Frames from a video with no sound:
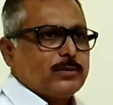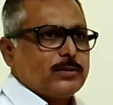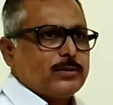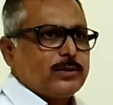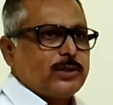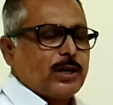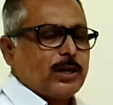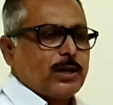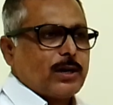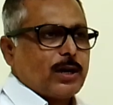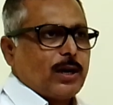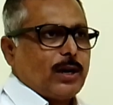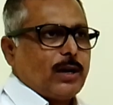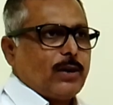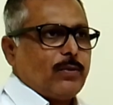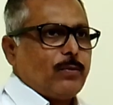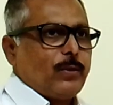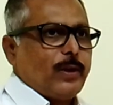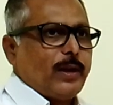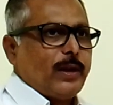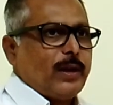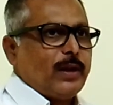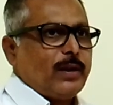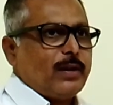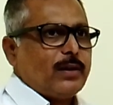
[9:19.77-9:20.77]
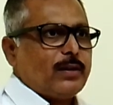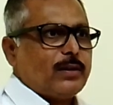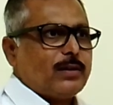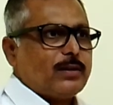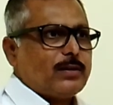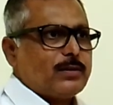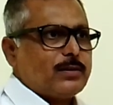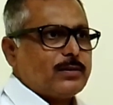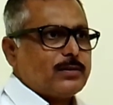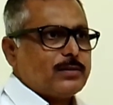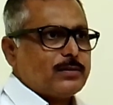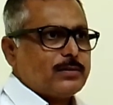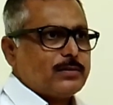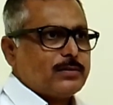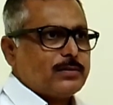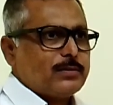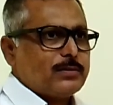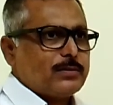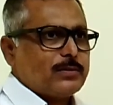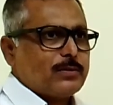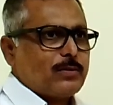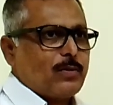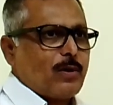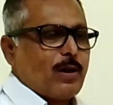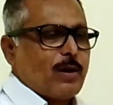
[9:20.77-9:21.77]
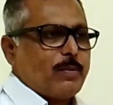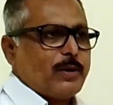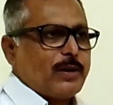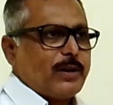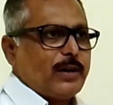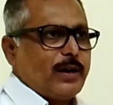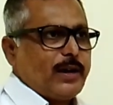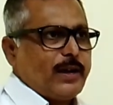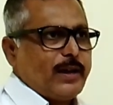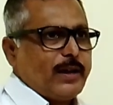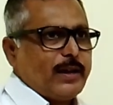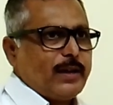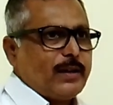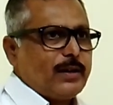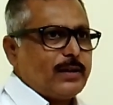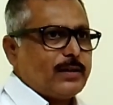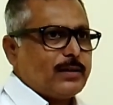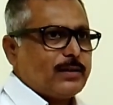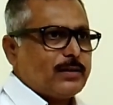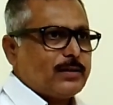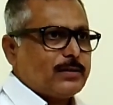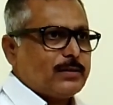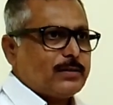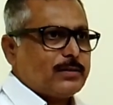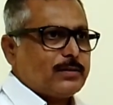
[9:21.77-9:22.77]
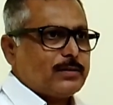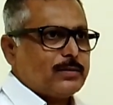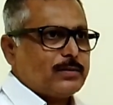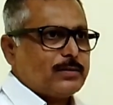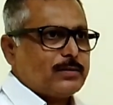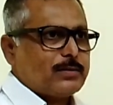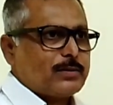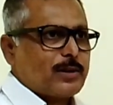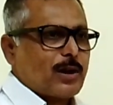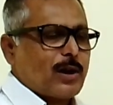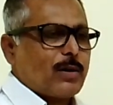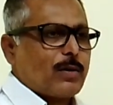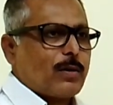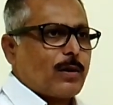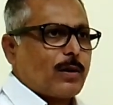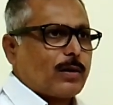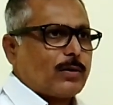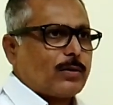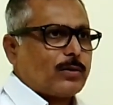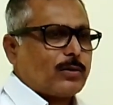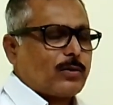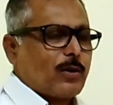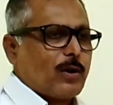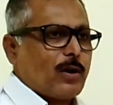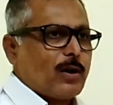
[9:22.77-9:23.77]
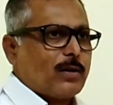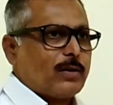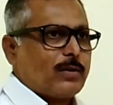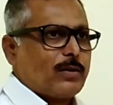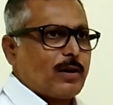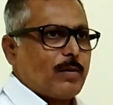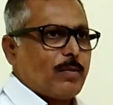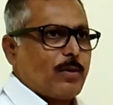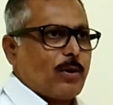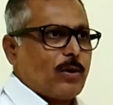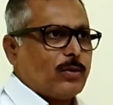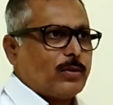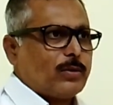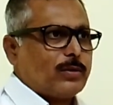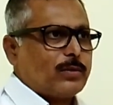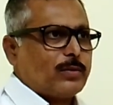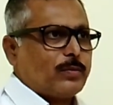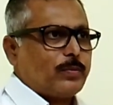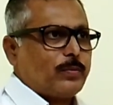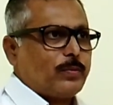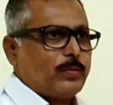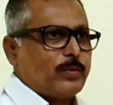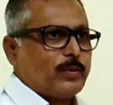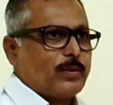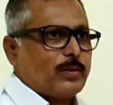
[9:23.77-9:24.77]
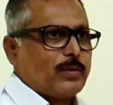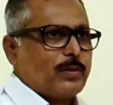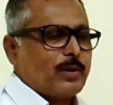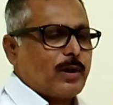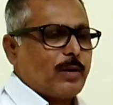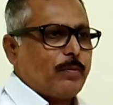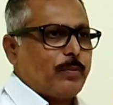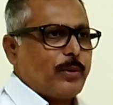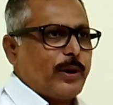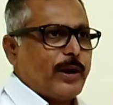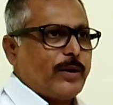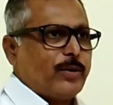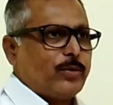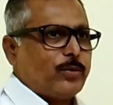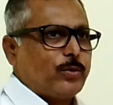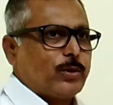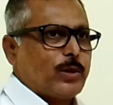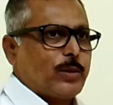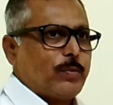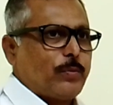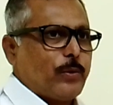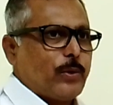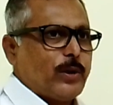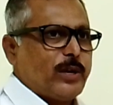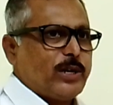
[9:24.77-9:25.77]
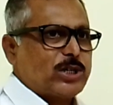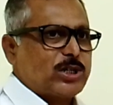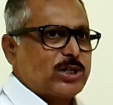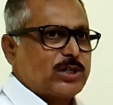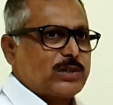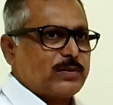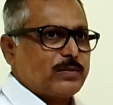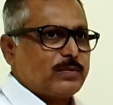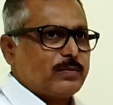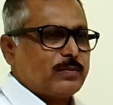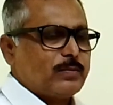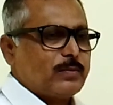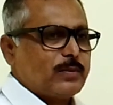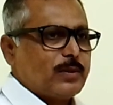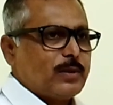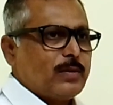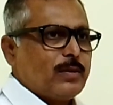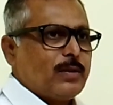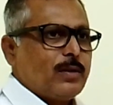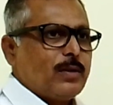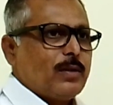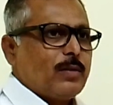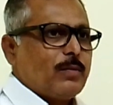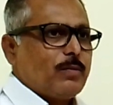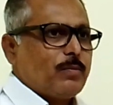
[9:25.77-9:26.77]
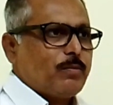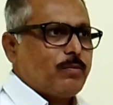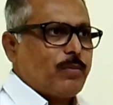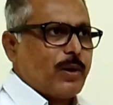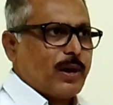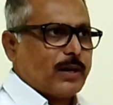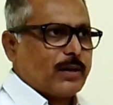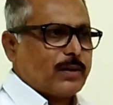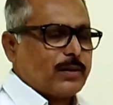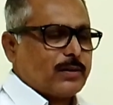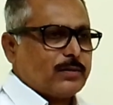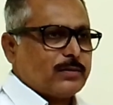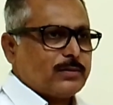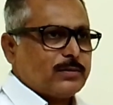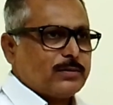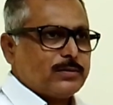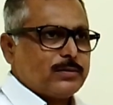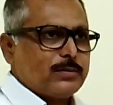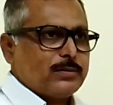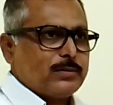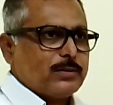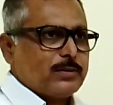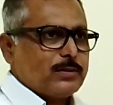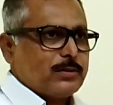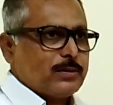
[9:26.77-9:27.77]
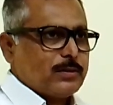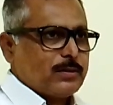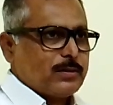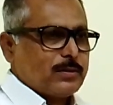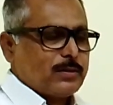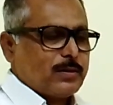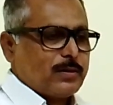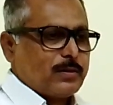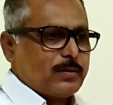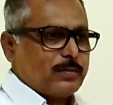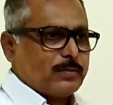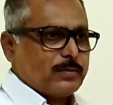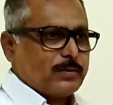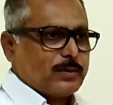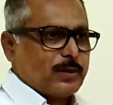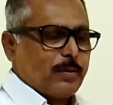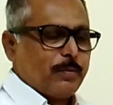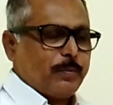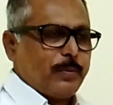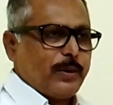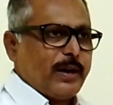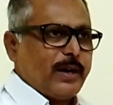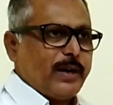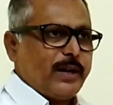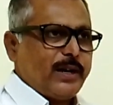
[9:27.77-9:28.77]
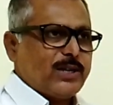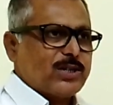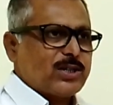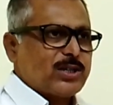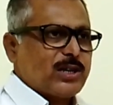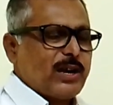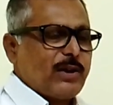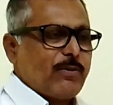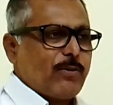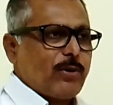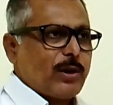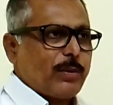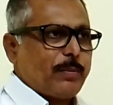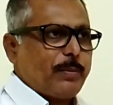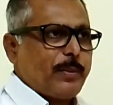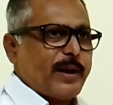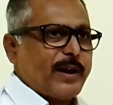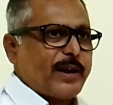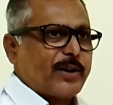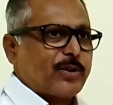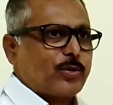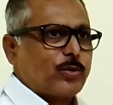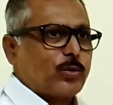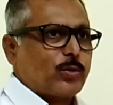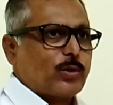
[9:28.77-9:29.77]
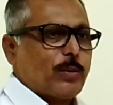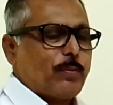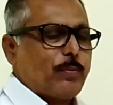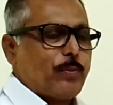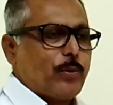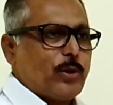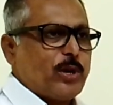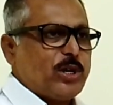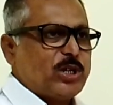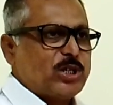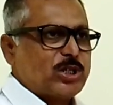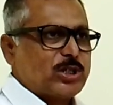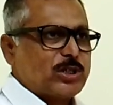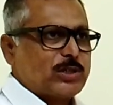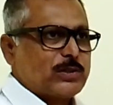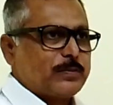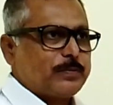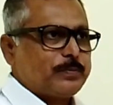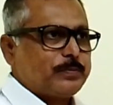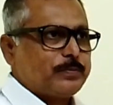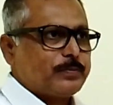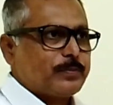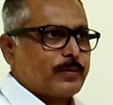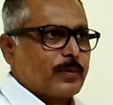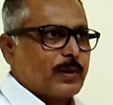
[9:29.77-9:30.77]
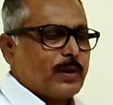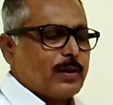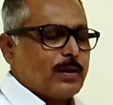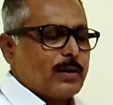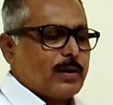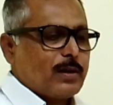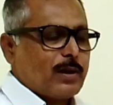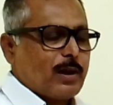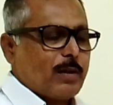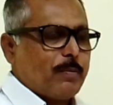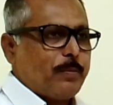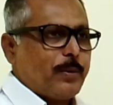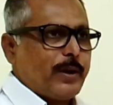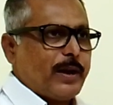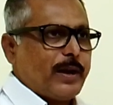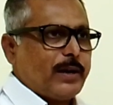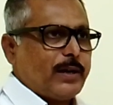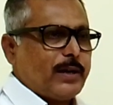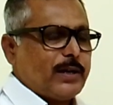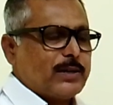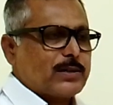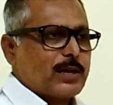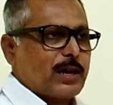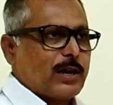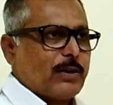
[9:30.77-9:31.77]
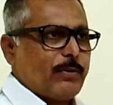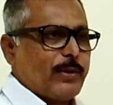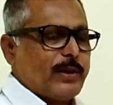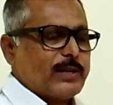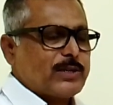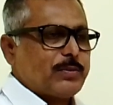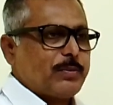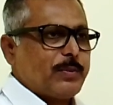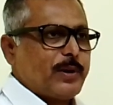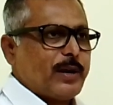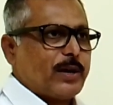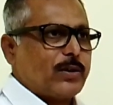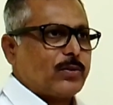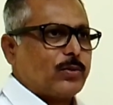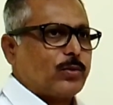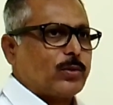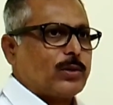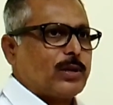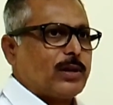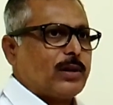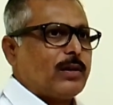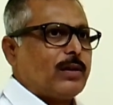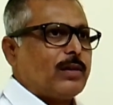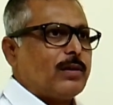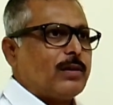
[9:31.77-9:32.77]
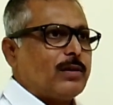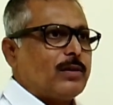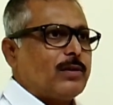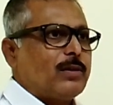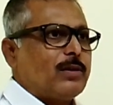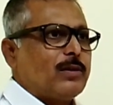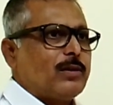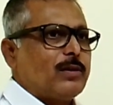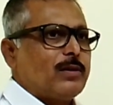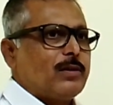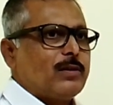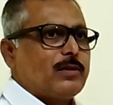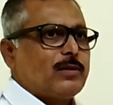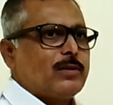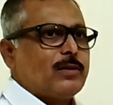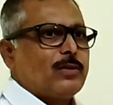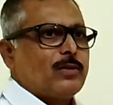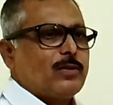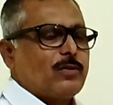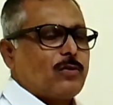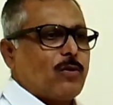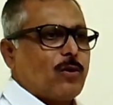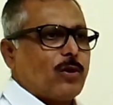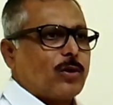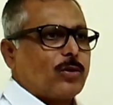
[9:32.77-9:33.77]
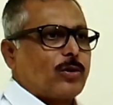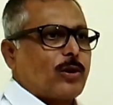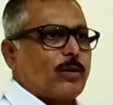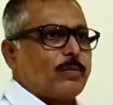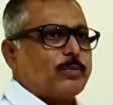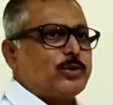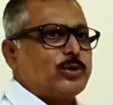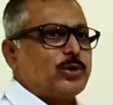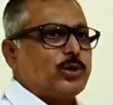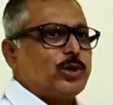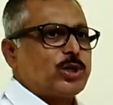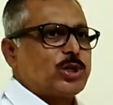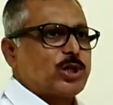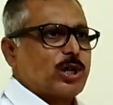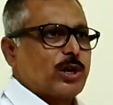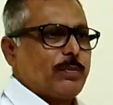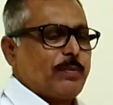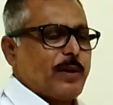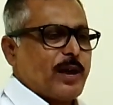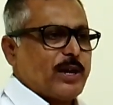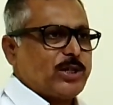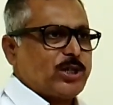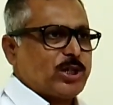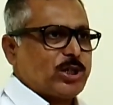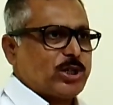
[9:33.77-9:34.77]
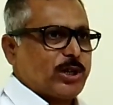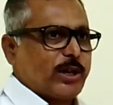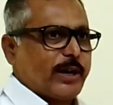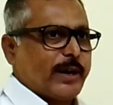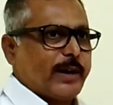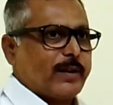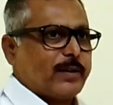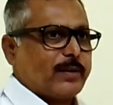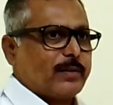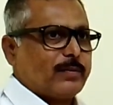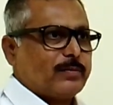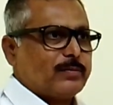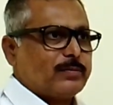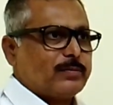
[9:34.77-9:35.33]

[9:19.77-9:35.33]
generally we commonly talk about complaint to the police, but complaint is never made to the police. Complaint is always made to the court of judicial magistrate.